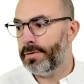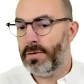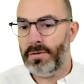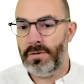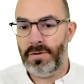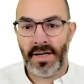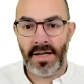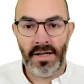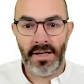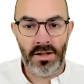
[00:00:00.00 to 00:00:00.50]

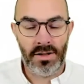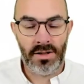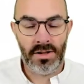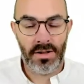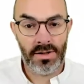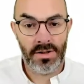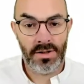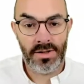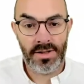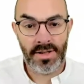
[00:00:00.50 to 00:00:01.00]
Very
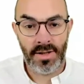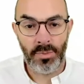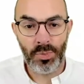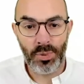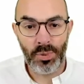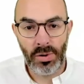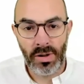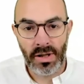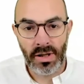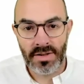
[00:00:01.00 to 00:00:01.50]

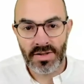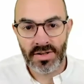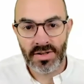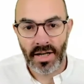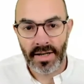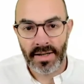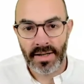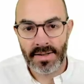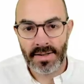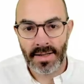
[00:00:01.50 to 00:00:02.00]
simple
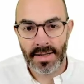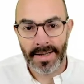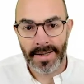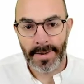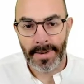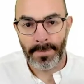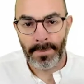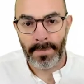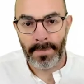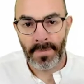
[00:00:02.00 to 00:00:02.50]
insights.
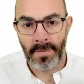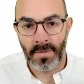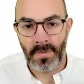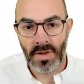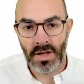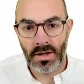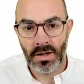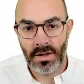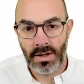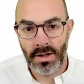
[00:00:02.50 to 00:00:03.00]

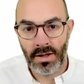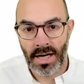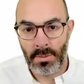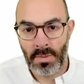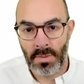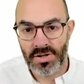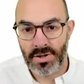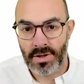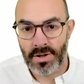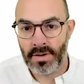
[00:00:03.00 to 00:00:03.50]

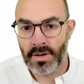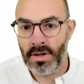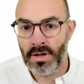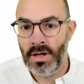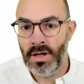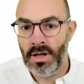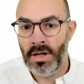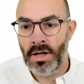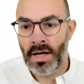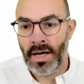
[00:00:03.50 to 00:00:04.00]
Amazon.
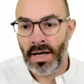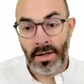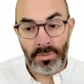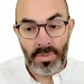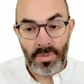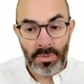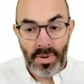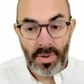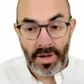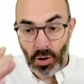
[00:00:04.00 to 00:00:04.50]

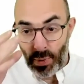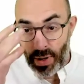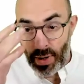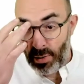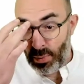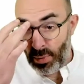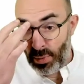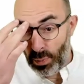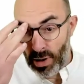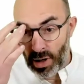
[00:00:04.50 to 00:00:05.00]
By the
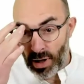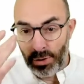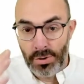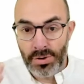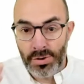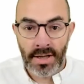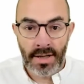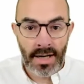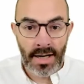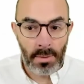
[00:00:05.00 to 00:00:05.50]
way, we are
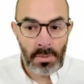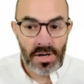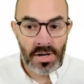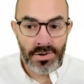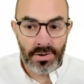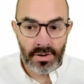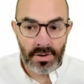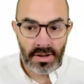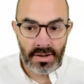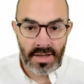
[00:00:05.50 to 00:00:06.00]
using
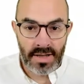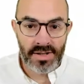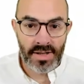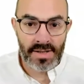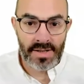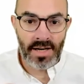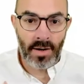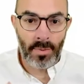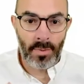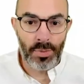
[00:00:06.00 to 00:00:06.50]
Amazon in this
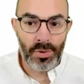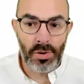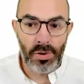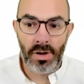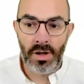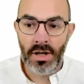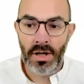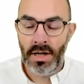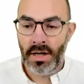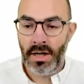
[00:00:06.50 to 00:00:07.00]

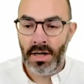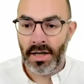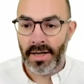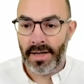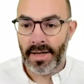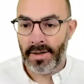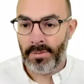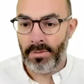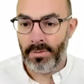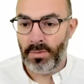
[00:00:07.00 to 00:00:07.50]
example
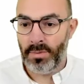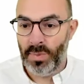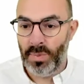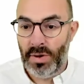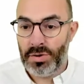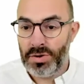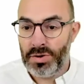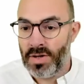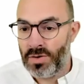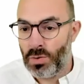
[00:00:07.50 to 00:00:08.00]

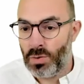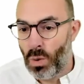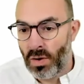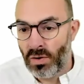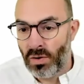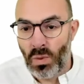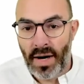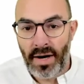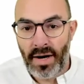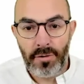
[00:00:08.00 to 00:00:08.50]
because it's one
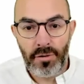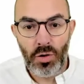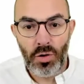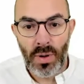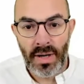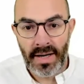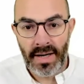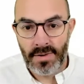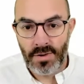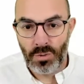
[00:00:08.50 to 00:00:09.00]
way of
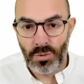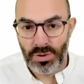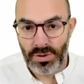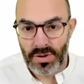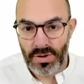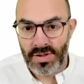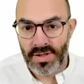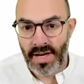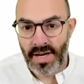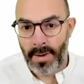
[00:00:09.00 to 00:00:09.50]
doing it, but the
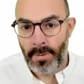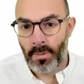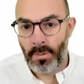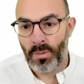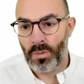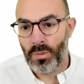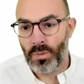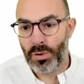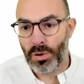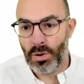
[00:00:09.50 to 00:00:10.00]
same
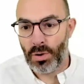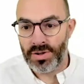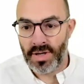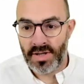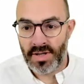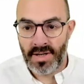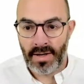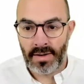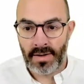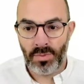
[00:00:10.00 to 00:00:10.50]
process
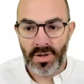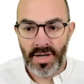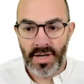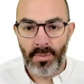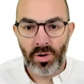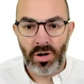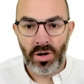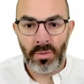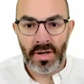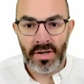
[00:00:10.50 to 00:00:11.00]
can be
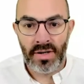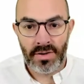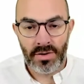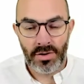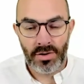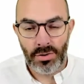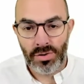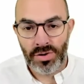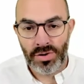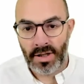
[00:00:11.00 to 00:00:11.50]
implemented
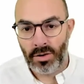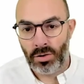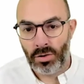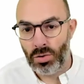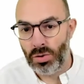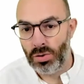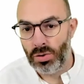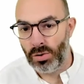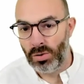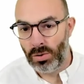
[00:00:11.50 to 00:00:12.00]
using
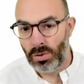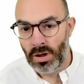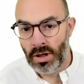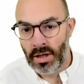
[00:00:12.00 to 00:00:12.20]
Google